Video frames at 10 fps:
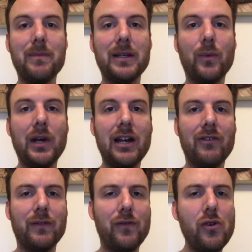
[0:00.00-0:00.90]
be
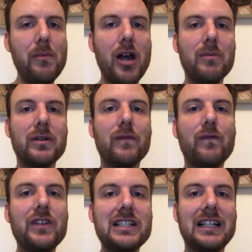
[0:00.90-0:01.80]
weary for a moment
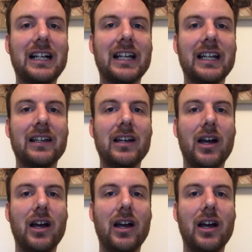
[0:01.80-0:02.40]
physically,